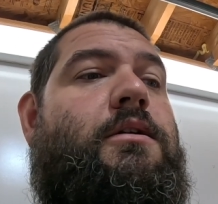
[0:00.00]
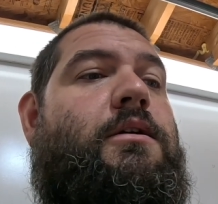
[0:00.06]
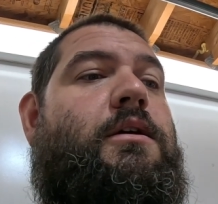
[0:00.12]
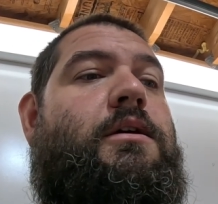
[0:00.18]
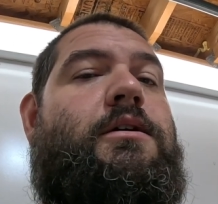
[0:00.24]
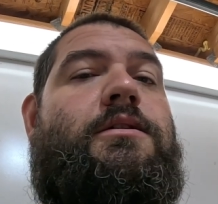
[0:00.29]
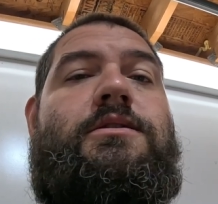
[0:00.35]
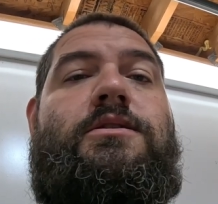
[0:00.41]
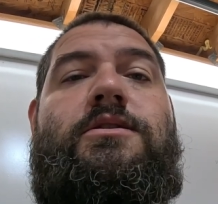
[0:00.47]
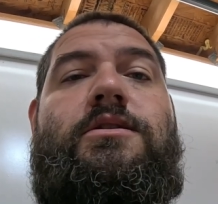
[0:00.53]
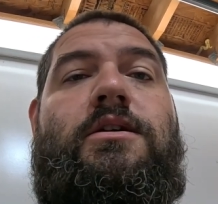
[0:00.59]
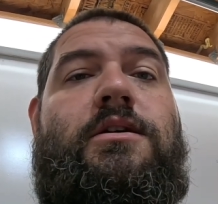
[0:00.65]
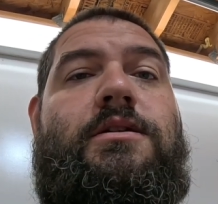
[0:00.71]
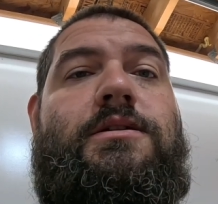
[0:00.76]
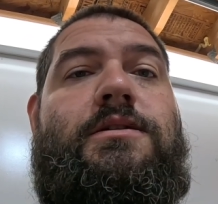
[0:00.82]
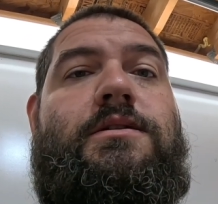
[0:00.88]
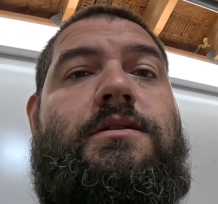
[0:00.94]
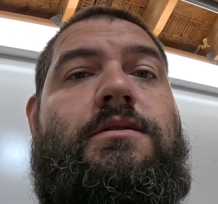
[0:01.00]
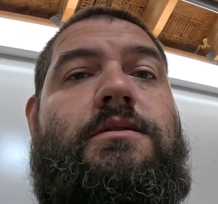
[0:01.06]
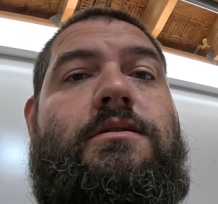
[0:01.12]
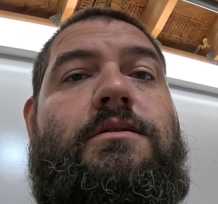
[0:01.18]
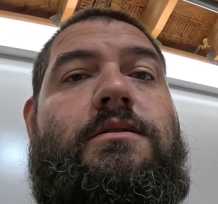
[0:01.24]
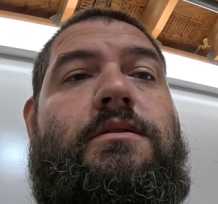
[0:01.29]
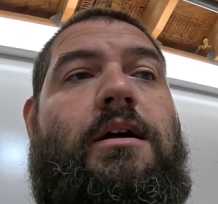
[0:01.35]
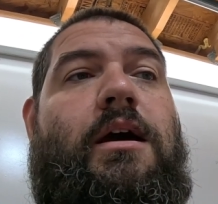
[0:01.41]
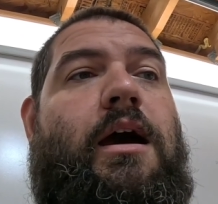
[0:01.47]
It's just,
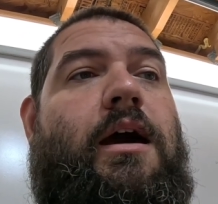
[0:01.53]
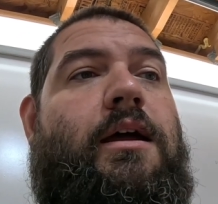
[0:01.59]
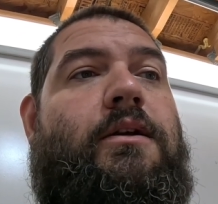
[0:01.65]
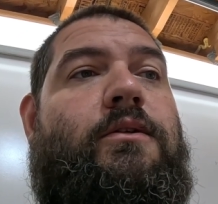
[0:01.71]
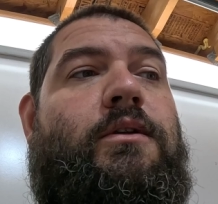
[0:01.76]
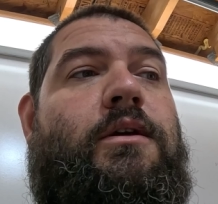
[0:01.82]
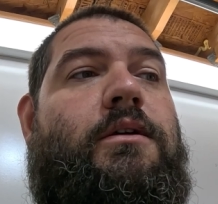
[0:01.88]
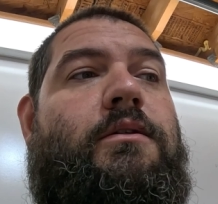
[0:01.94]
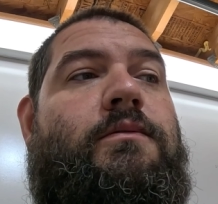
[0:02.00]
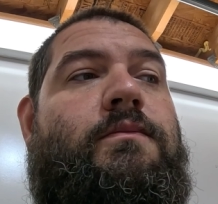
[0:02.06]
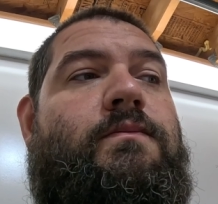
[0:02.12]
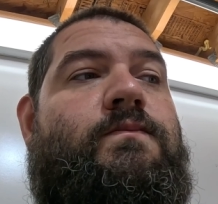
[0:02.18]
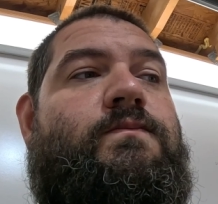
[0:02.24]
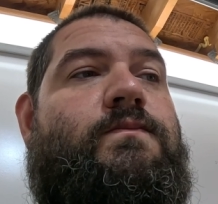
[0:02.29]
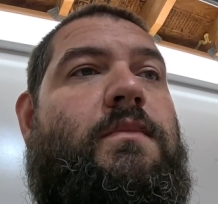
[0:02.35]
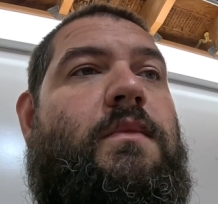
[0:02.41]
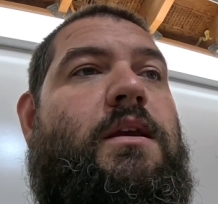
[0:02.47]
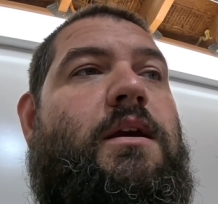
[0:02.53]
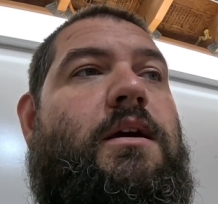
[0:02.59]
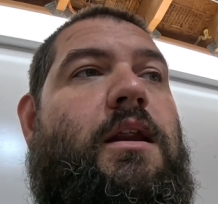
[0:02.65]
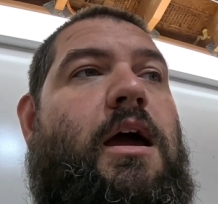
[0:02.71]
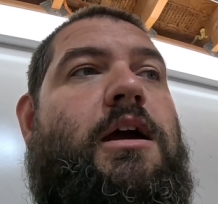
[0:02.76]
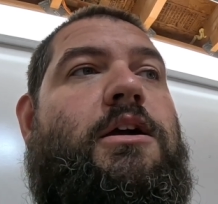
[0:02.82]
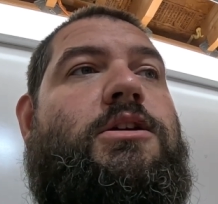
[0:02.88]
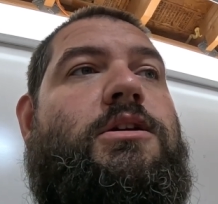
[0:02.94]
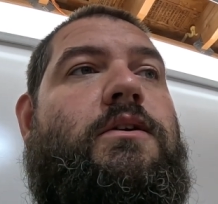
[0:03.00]
I don't know. It
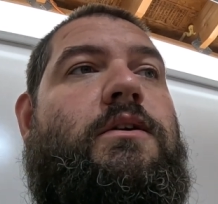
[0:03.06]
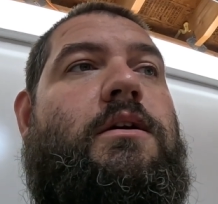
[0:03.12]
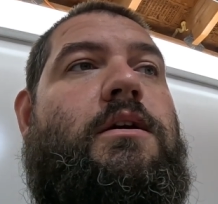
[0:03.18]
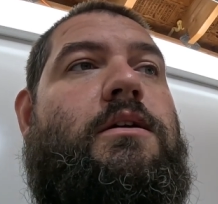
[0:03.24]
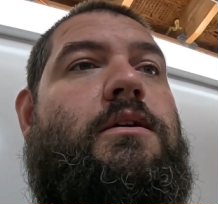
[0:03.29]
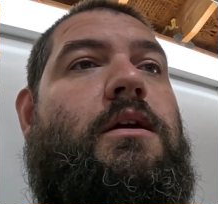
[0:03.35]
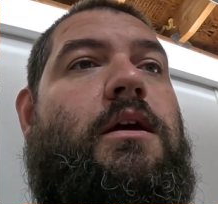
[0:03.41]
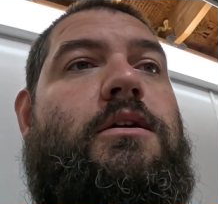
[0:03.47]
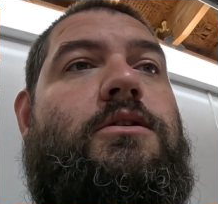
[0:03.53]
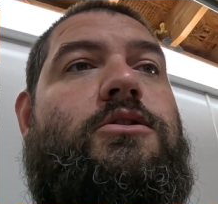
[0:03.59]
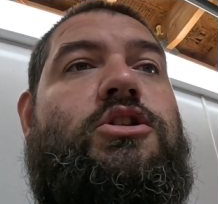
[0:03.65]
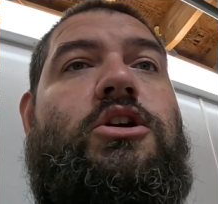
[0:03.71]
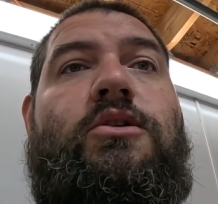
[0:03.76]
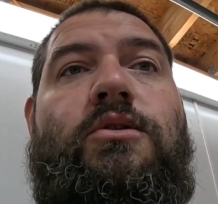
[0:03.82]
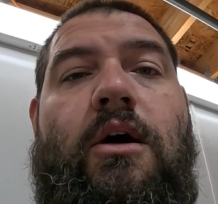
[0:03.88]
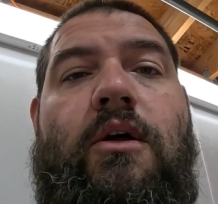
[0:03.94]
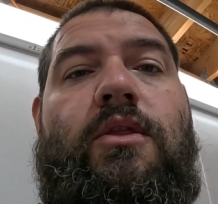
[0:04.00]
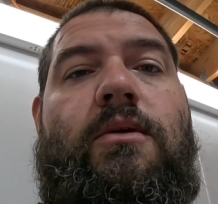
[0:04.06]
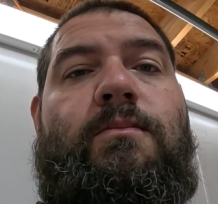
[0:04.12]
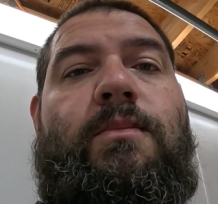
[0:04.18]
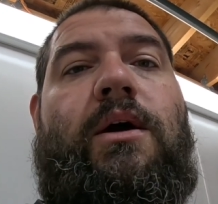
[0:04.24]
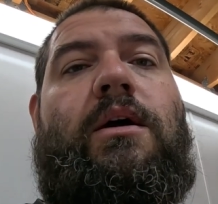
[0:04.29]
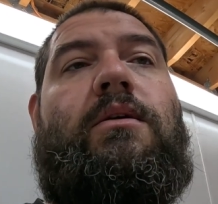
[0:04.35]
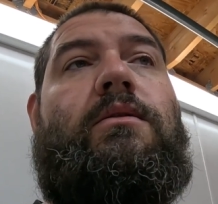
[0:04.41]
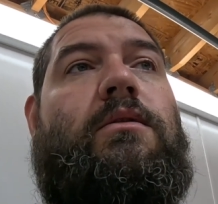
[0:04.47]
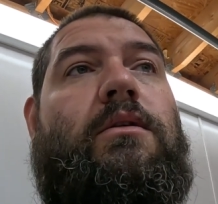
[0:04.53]
actually chewed on the
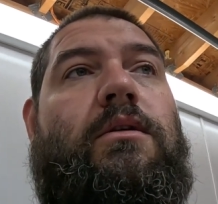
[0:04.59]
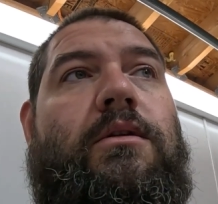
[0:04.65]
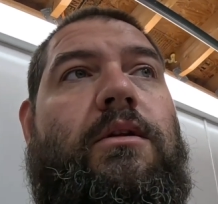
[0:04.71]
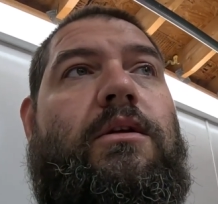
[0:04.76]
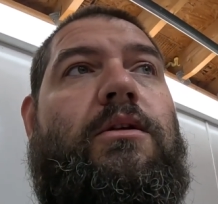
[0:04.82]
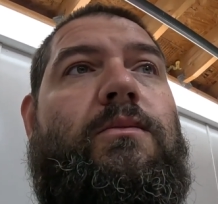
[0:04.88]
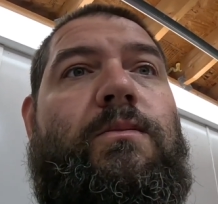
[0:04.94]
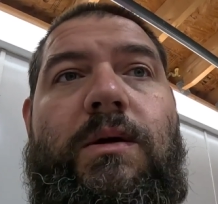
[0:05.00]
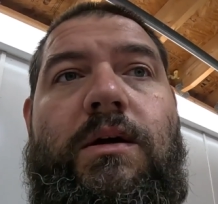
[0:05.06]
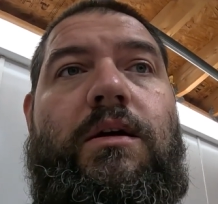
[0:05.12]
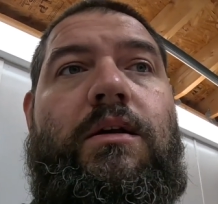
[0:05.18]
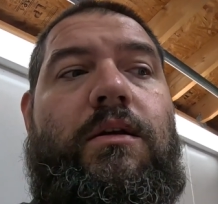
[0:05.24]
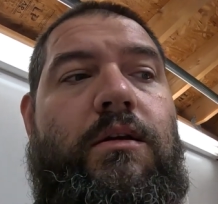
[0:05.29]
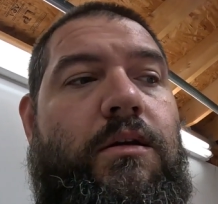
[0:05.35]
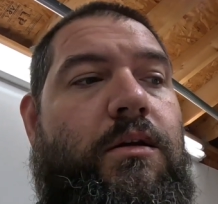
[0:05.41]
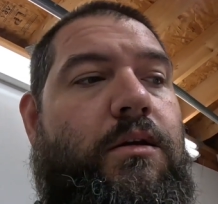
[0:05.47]
belt a little bit